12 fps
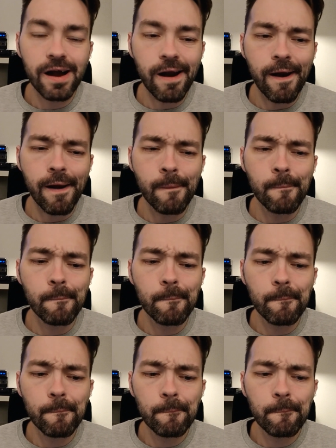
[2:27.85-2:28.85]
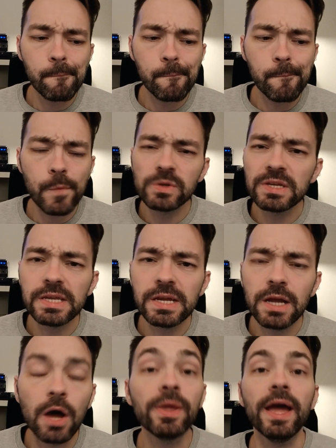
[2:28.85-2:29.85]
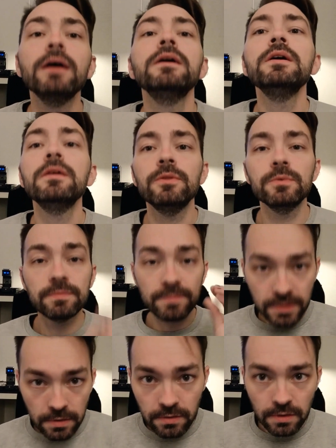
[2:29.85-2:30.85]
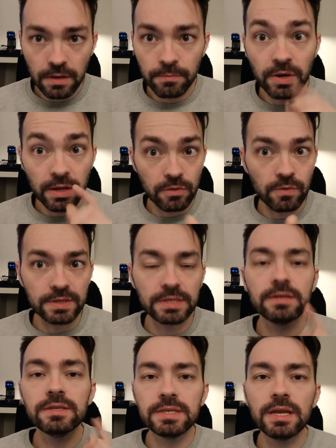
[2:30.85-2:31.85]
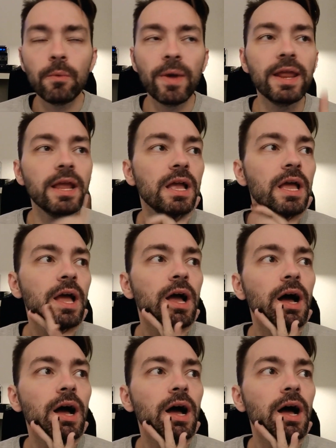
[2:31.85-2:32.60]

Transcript: What was I saying? Oh yeah, I'm gonna get through this. Sick wedding.